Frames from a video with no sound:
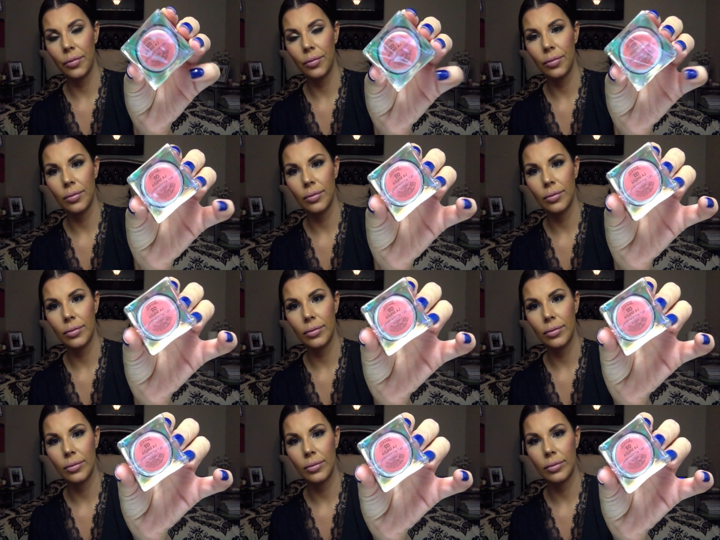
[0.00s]

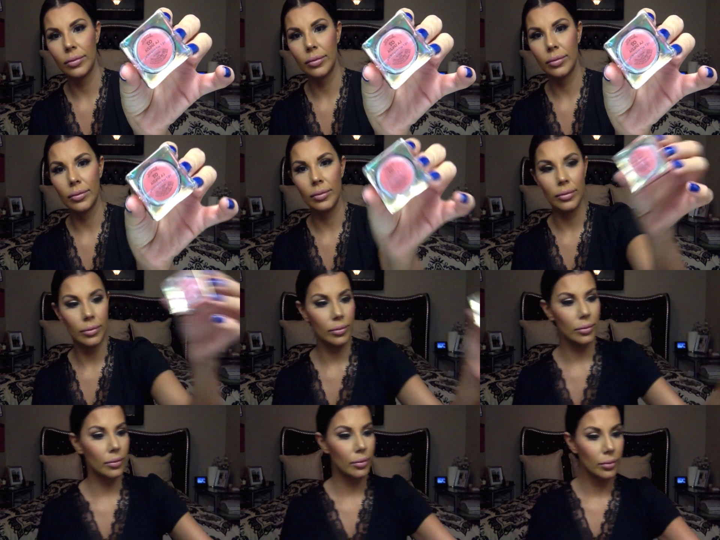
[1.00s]

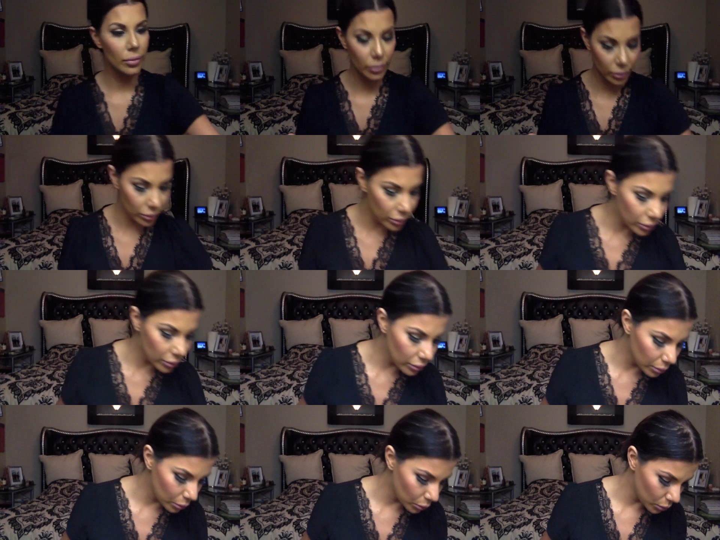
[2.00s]

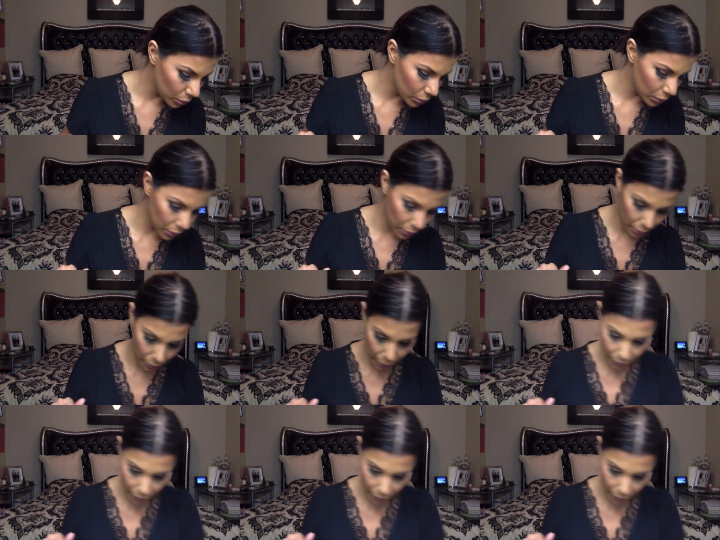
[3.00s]
(no one is talking)